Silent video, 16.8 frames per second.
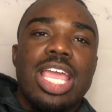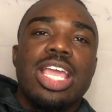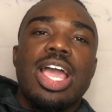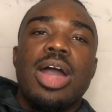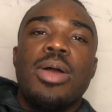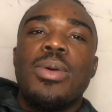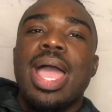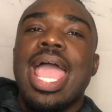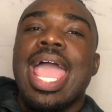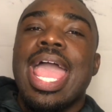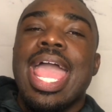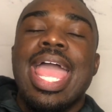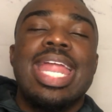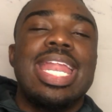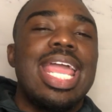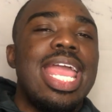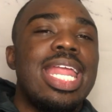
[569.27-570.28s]
Go
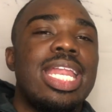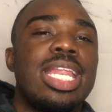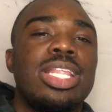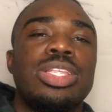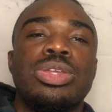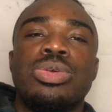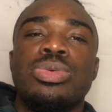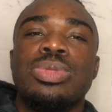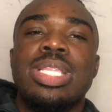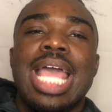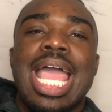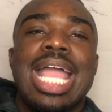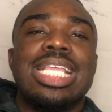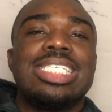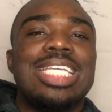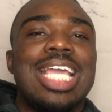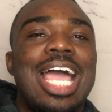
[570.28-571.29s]
ahead and do
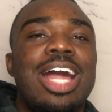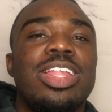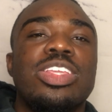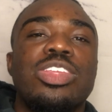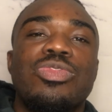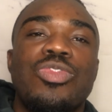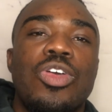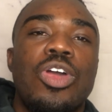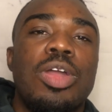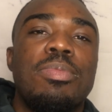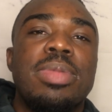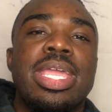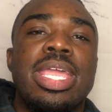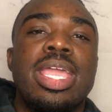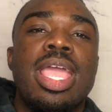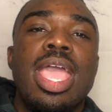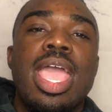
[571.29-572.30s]
that challenge for
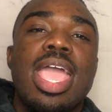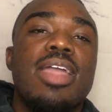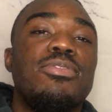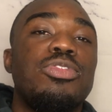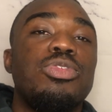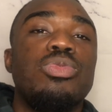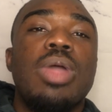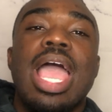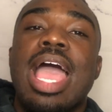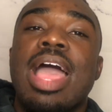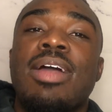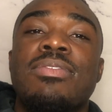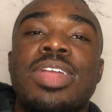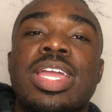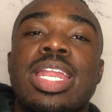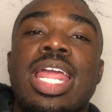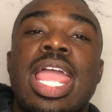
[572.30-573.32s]
me. If you
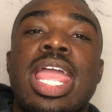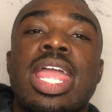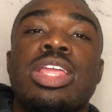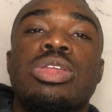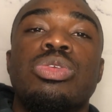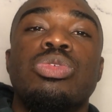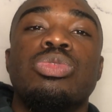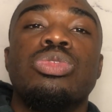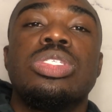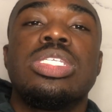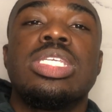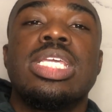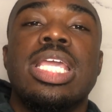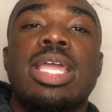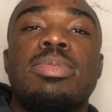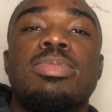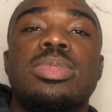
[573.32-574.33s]
haven't and you
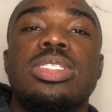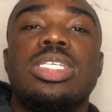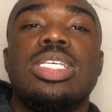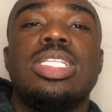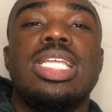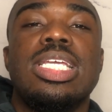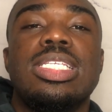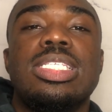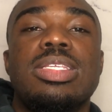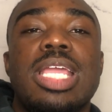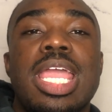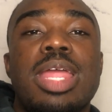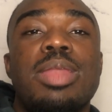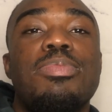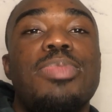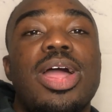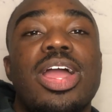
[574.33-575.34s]
skipped to this
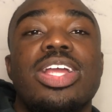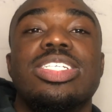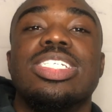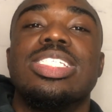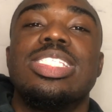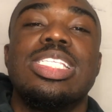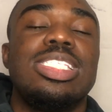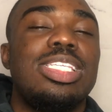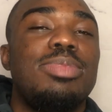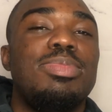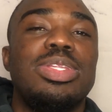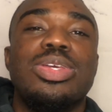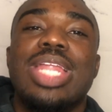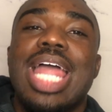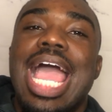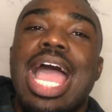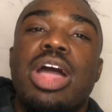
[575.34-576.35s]
end part just to see me
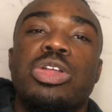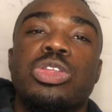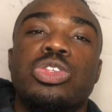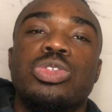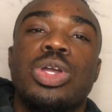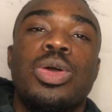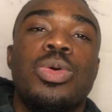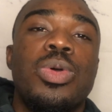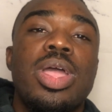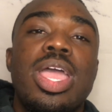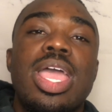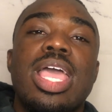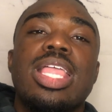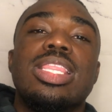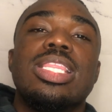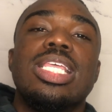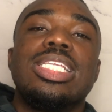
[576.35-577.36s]
do the outro,
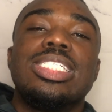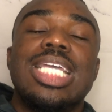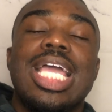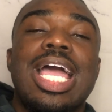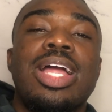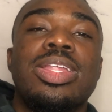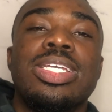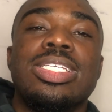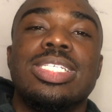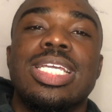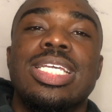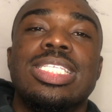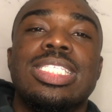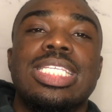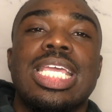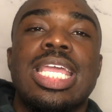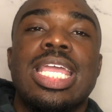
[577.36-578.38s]
the challenge
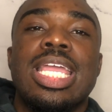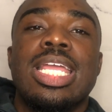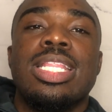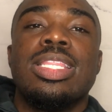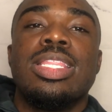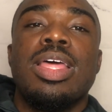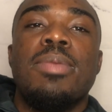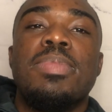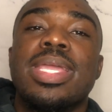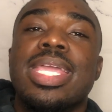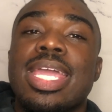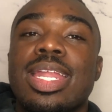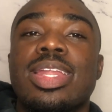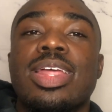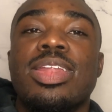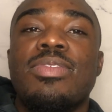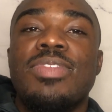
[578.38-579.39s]
is in the
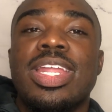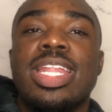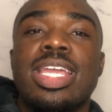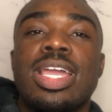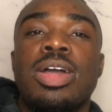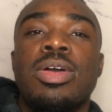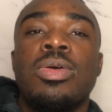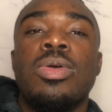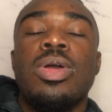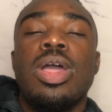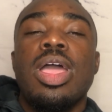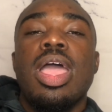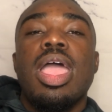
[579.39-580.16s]
beginning of the video,